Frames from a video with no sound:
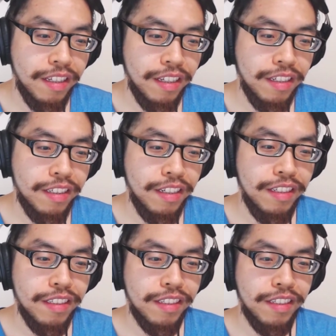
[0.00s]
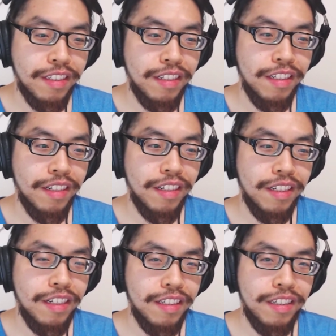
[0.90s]
She's
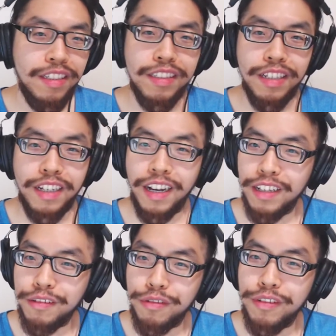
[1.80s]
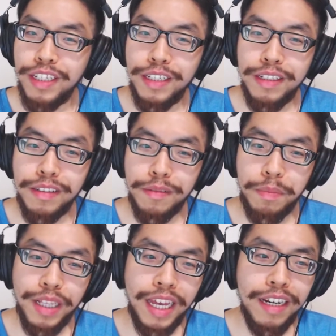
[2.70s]
like on Kree
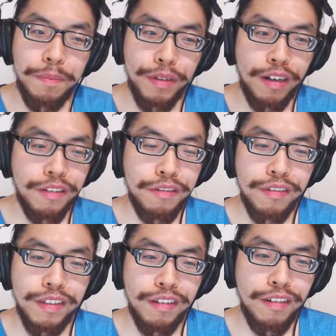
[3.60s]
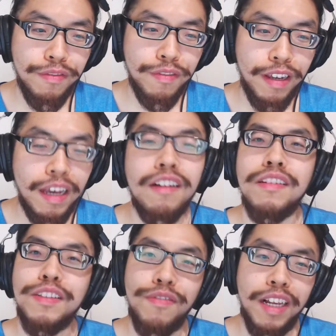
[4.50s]
planet, but also on Earth. Had all
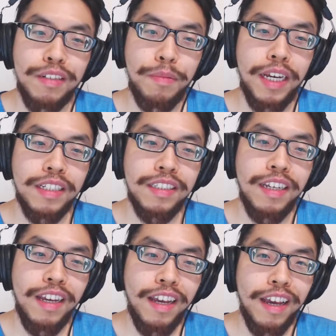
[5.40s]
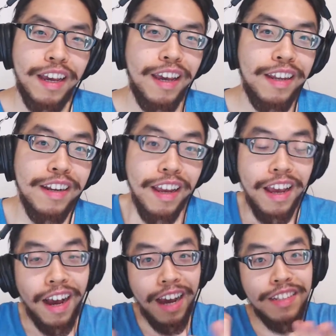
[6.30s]
these flashbacks, and
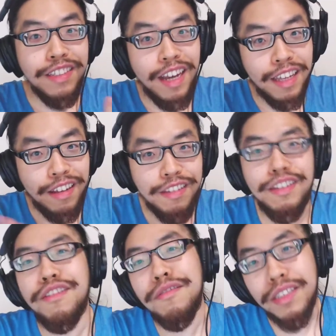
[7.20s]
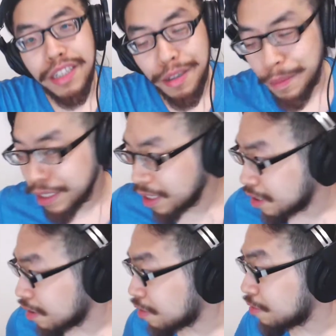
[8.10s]
honestly, I thought this was gonna be like
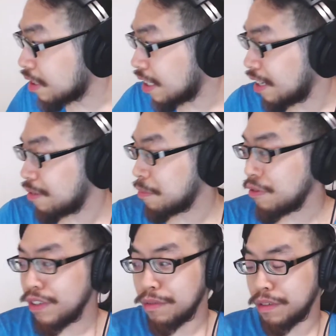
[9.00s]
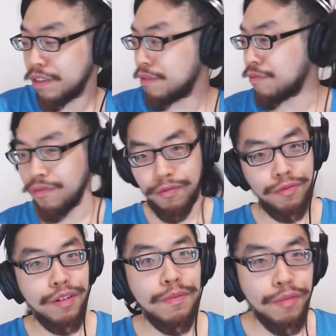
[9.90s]
the Green Lantern movie with
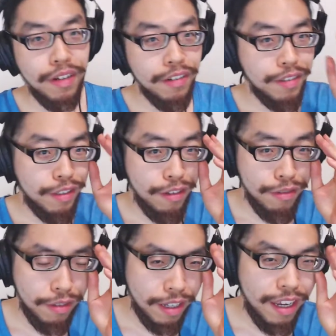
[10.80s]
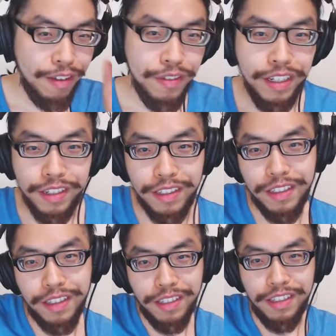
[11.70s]
Warner Brothers. Having
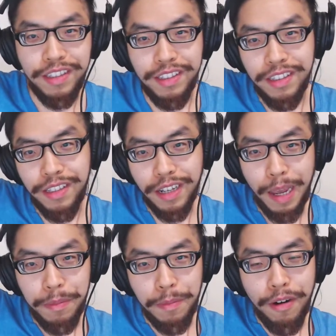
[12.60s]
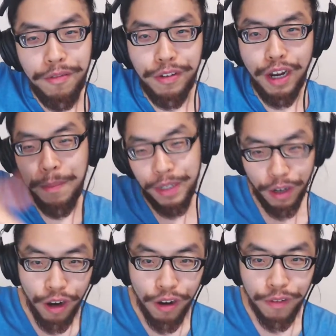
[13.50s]
the Captain Marvel come
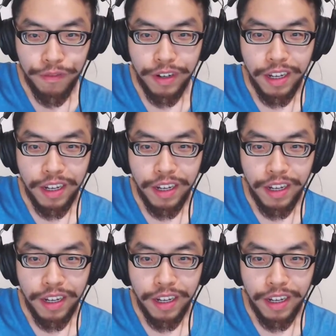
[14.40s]
into Earth,